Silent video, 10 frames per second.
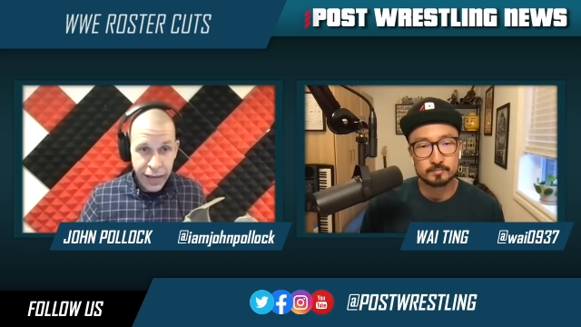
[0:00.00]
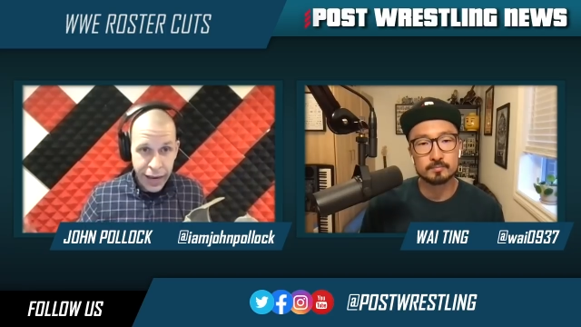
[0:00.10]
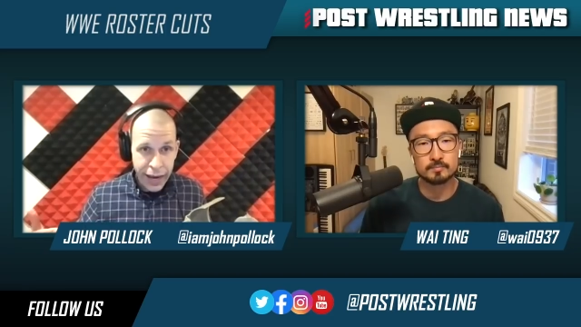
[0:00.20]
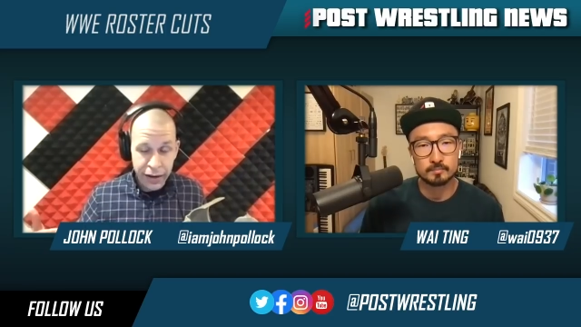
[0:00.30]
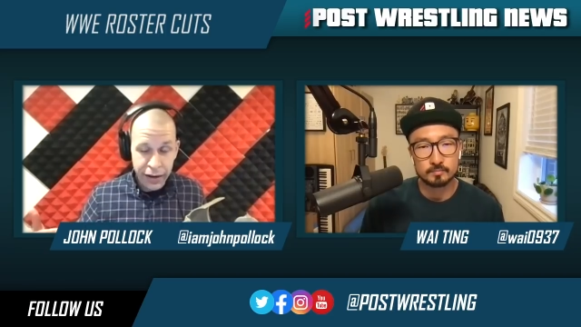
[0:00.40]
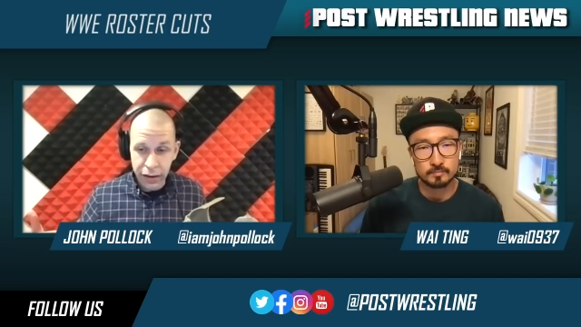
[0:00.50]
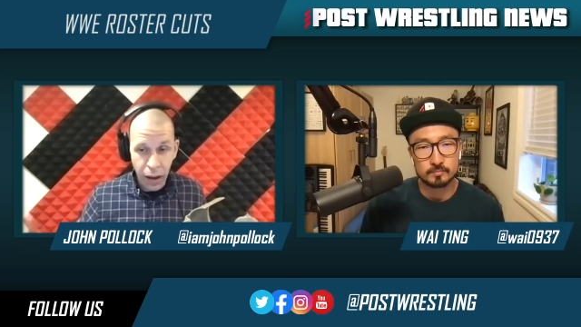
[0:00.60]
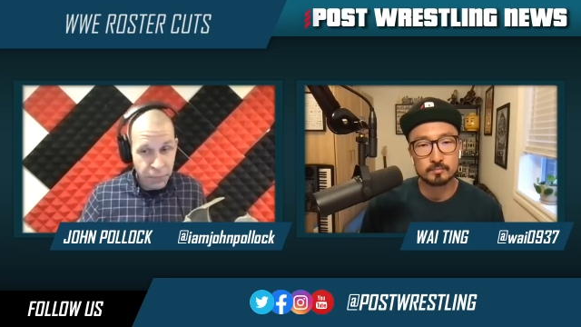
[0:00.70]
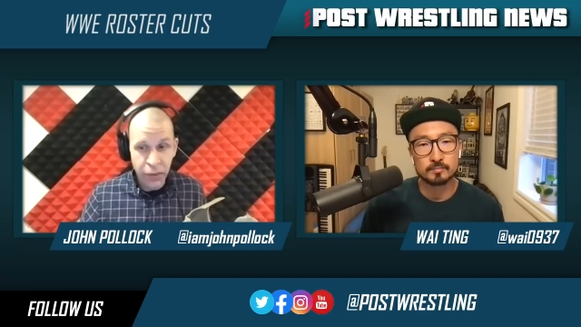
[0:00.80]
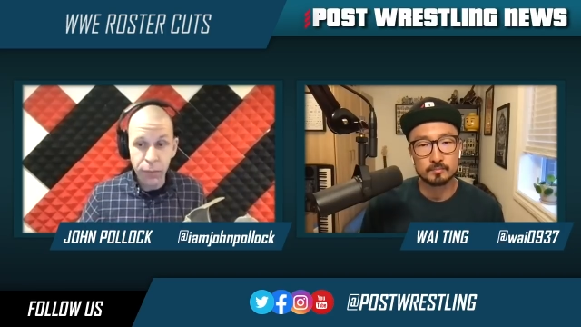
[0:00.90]
Speaker 1: And
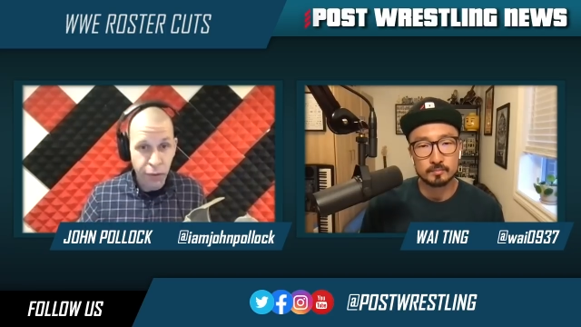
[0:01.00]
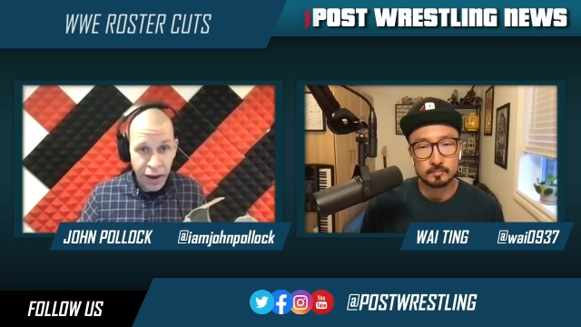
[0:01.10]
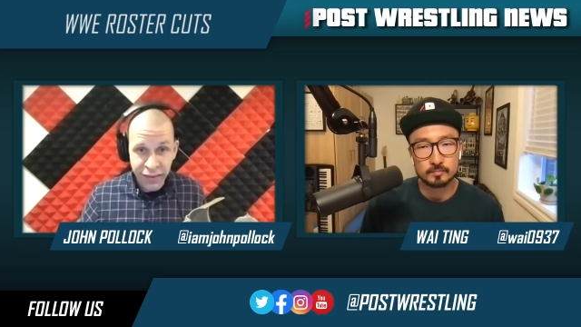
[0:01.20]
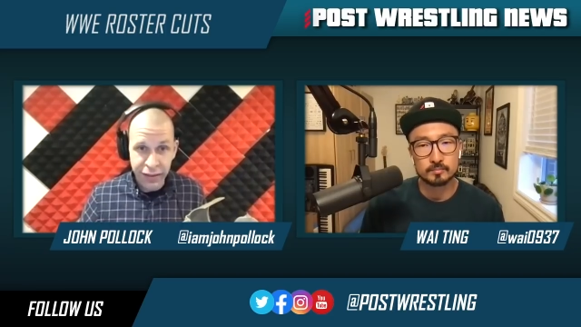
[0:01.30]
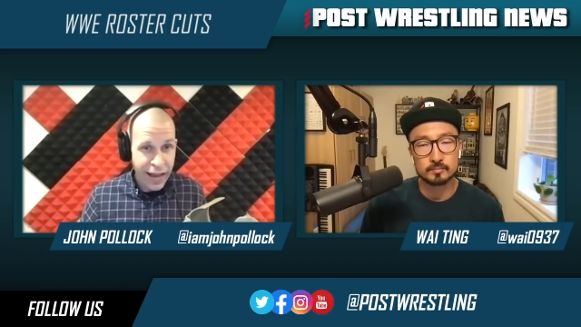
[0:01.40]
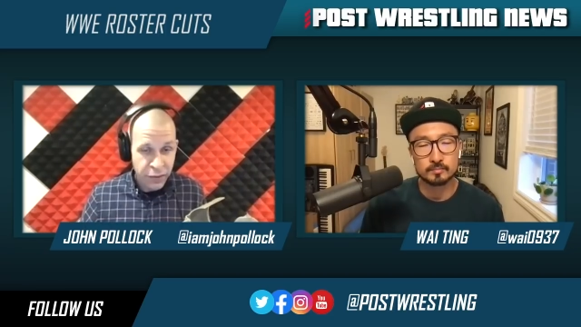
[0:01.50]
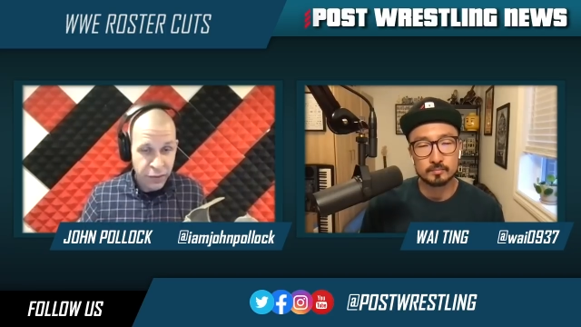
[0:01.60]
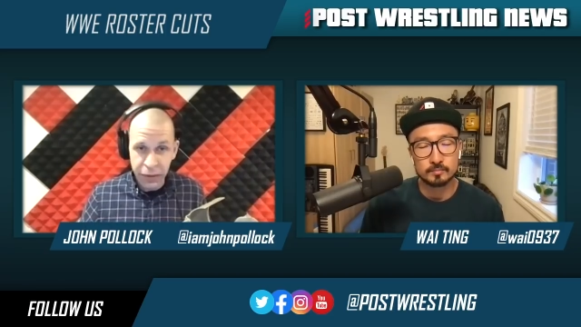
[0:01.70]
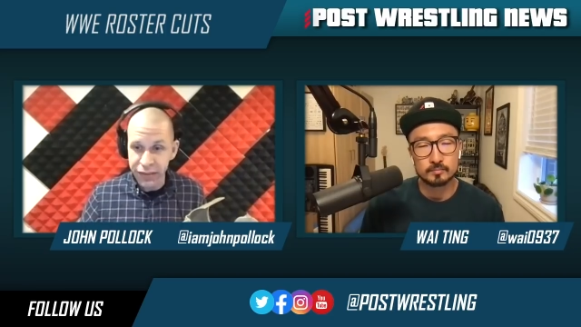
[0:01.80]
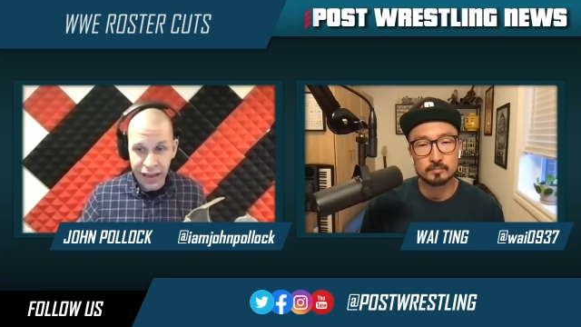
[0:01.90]
up to the present, that's
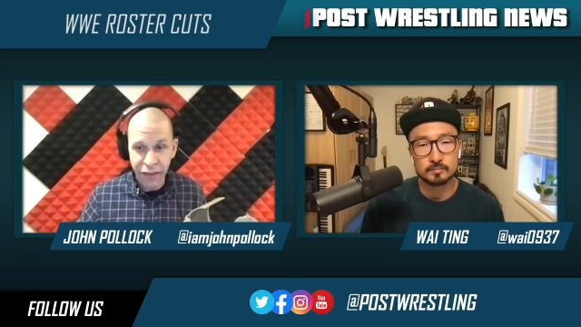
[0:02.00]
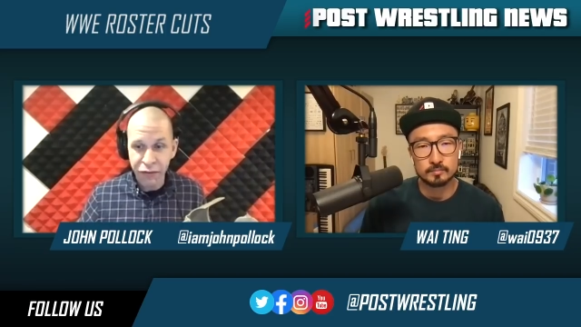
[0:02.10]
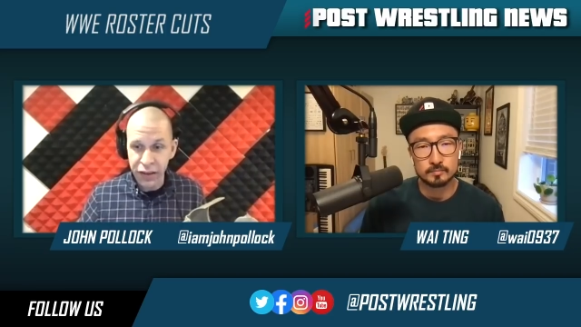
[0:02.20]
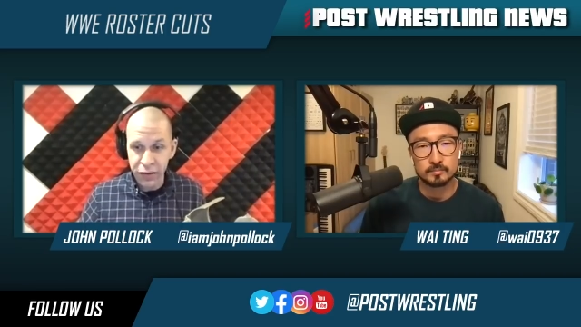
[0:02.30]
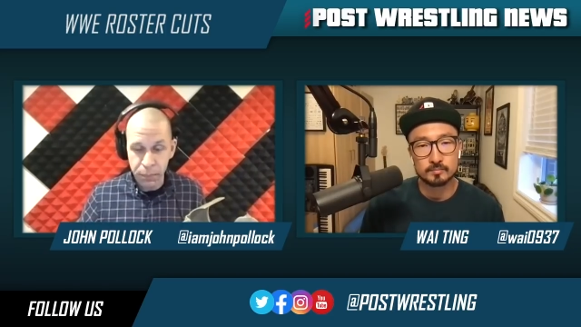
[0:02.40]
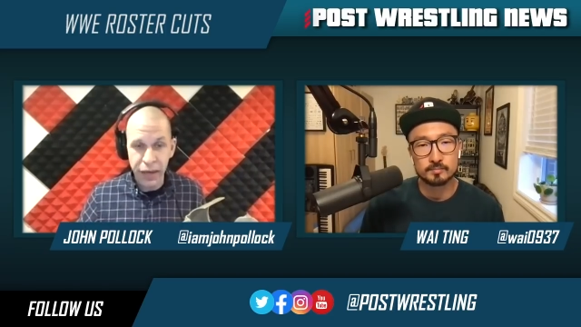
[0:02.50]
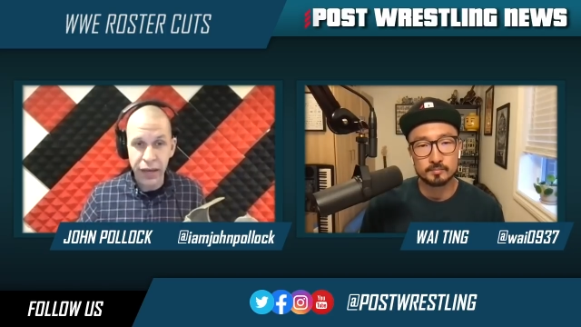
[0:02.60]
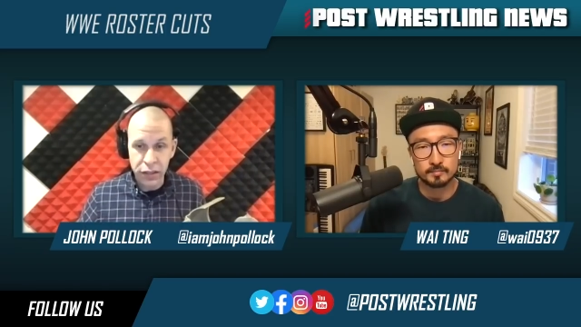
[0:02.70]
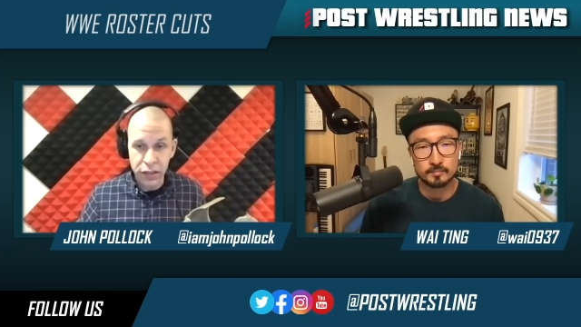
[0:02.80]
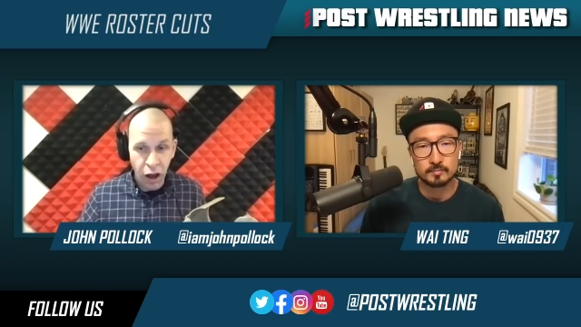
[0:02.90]
been Stephanie's
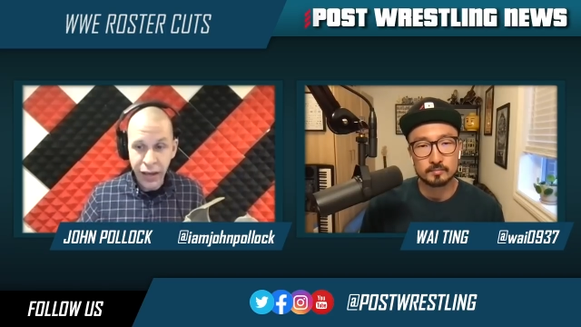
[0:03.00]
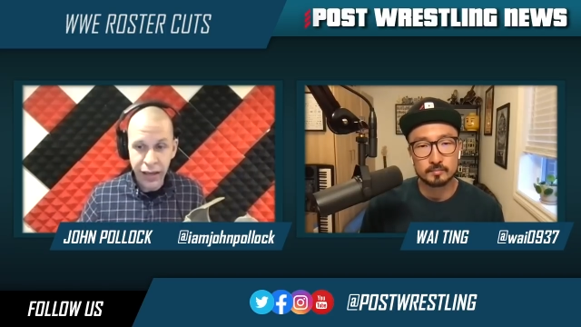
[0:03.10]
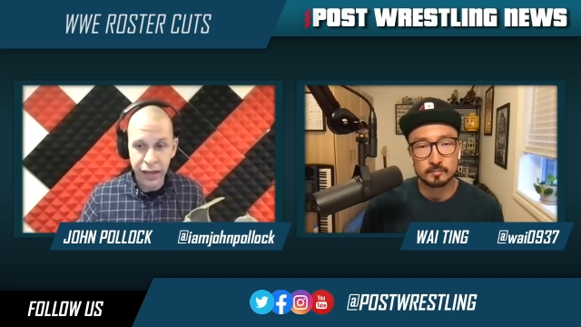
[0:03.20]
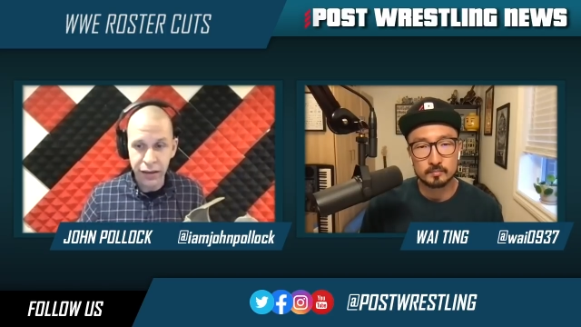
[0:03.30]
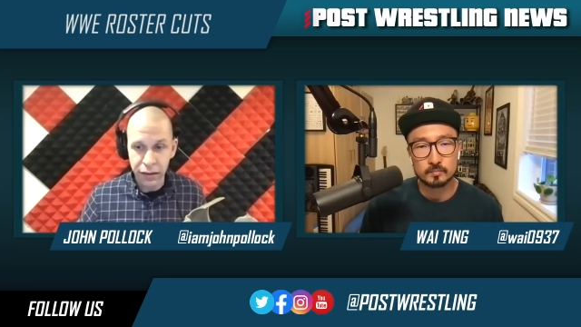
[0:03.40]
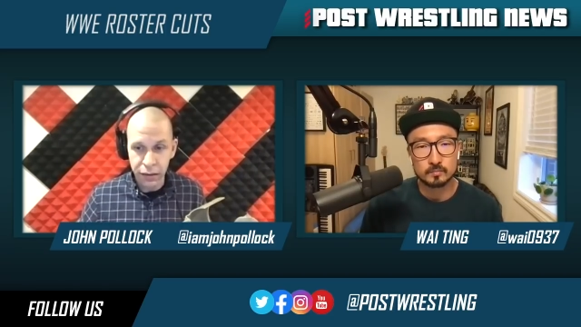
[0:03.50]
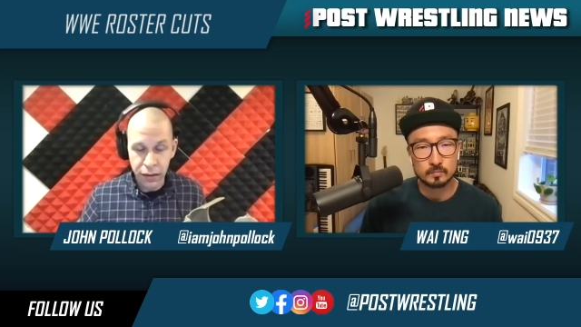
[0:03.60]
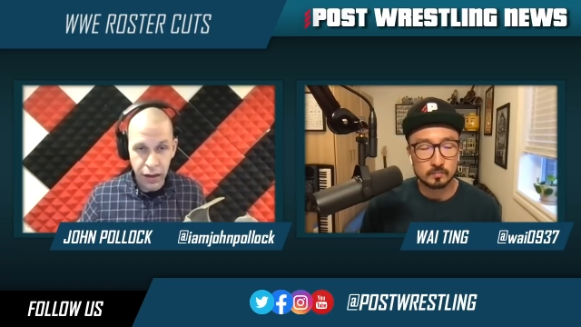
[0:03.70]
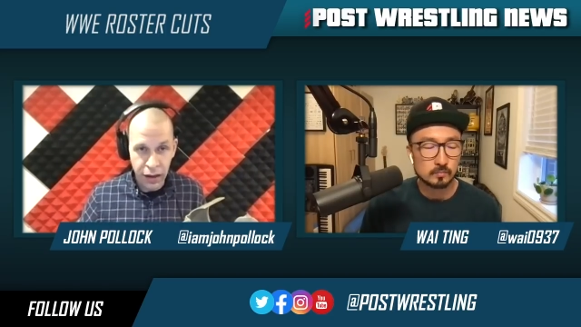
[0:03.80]
big talking uh,